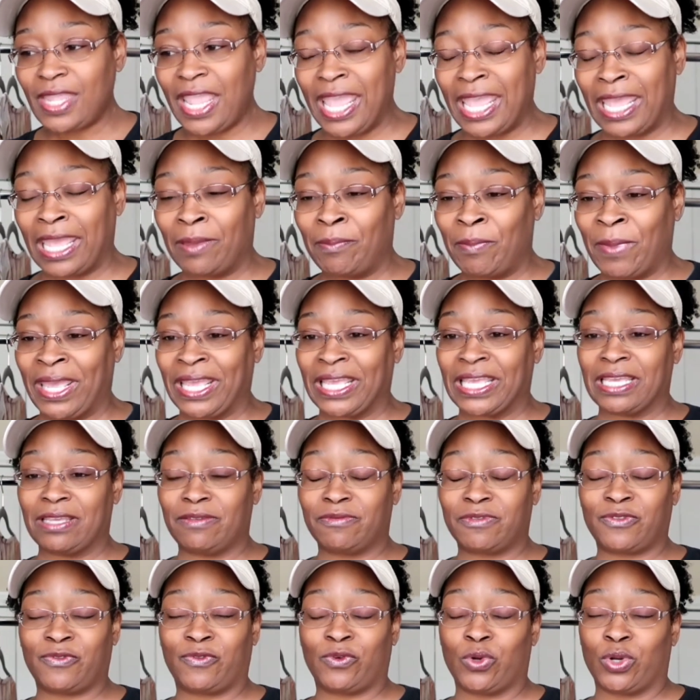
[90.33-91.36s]
handmade
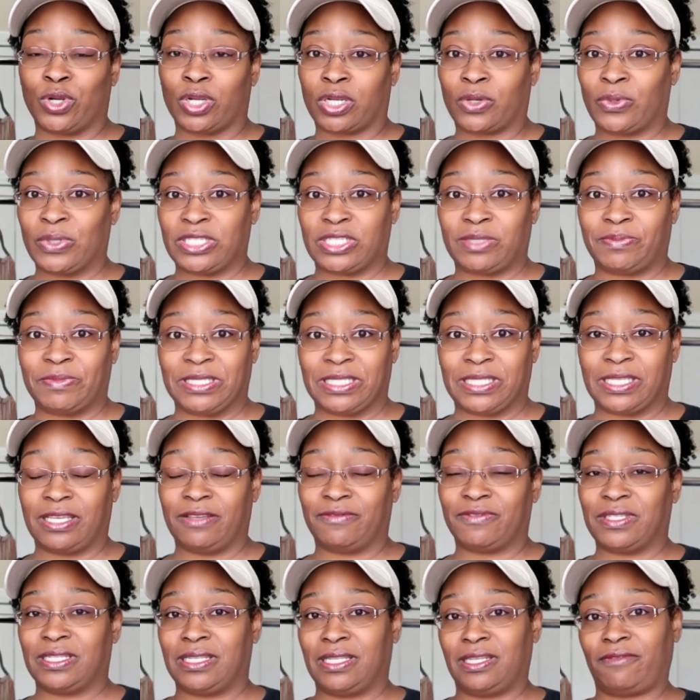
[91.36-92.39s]
gifts for Christmas
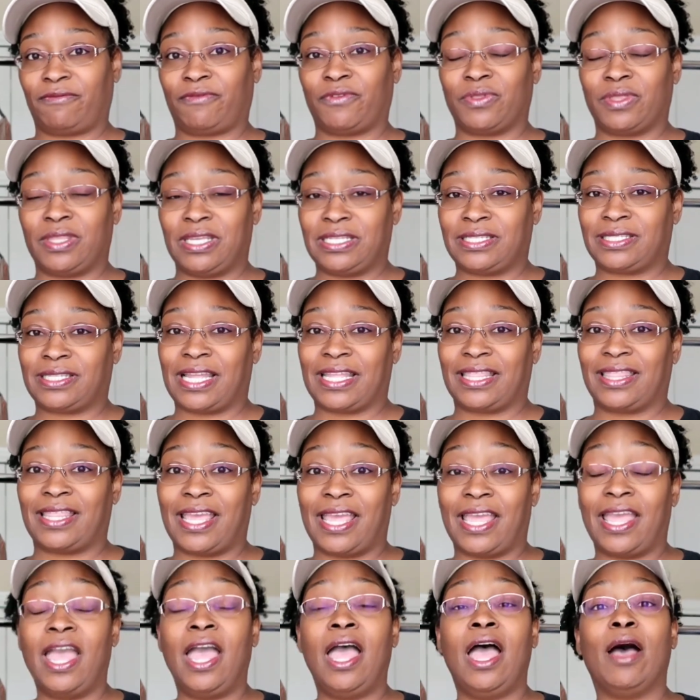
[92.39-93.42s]
gifts and different things like
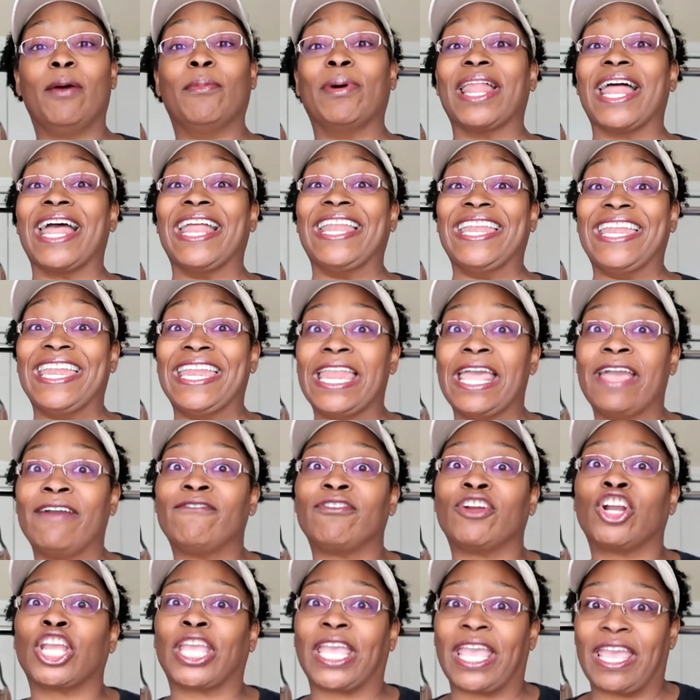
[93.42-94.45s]
that, but I
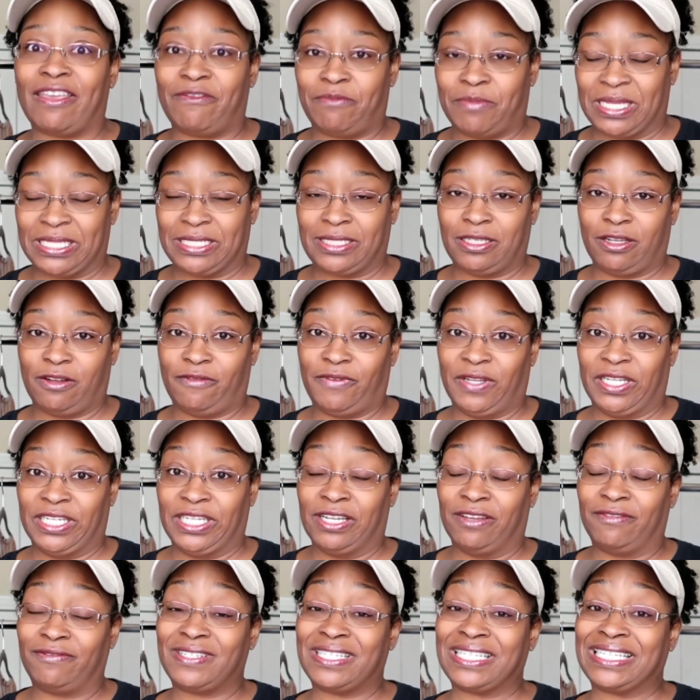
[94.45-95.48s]
never gave myself
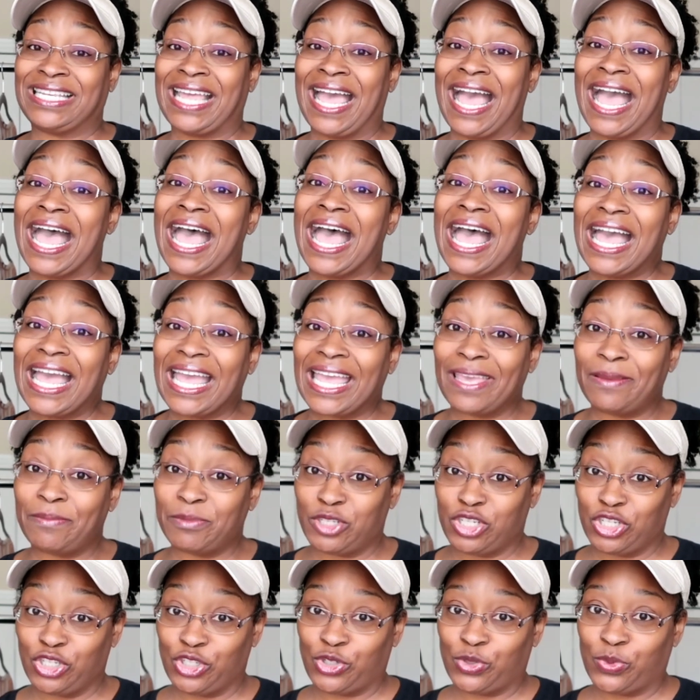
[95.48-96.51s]
enough
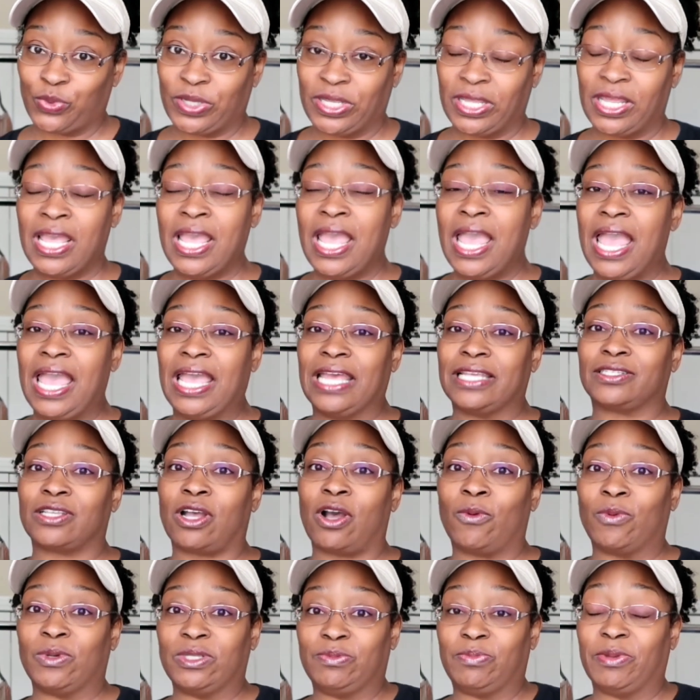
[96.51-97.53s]
time to do it, has
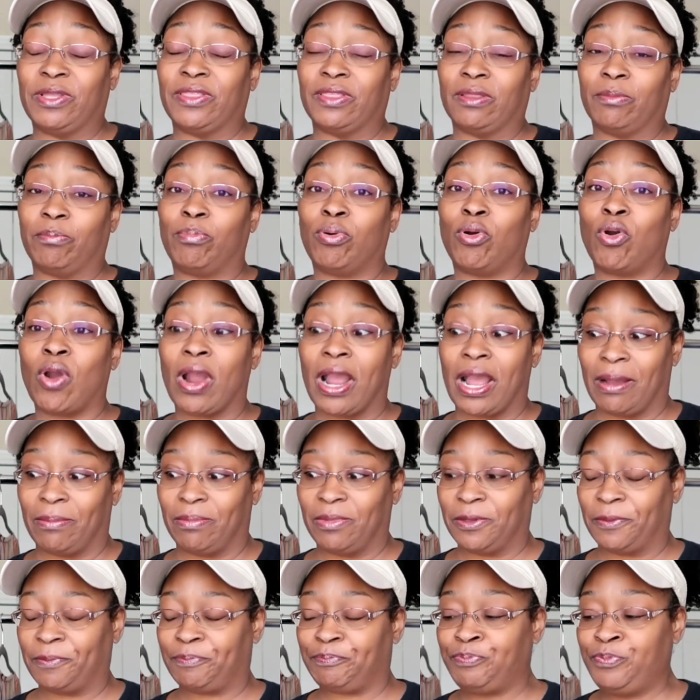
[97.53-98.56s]
always been the
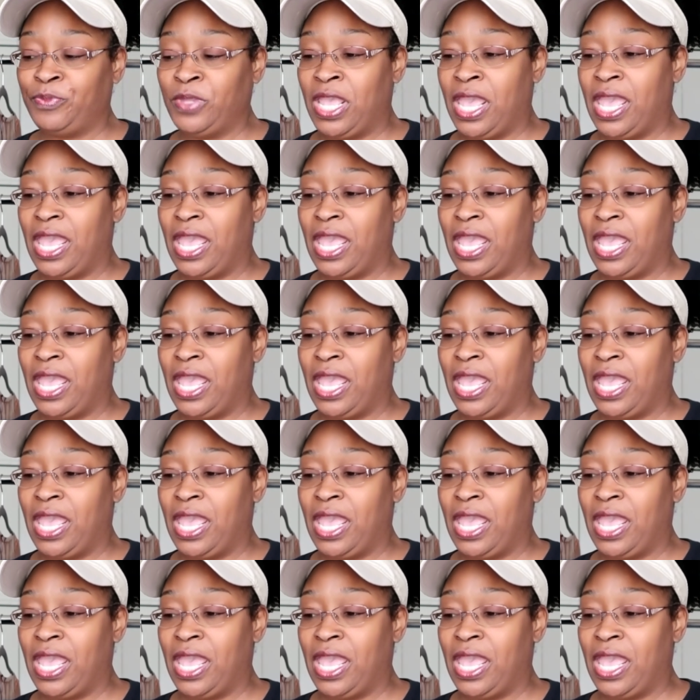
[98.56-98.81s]
problem.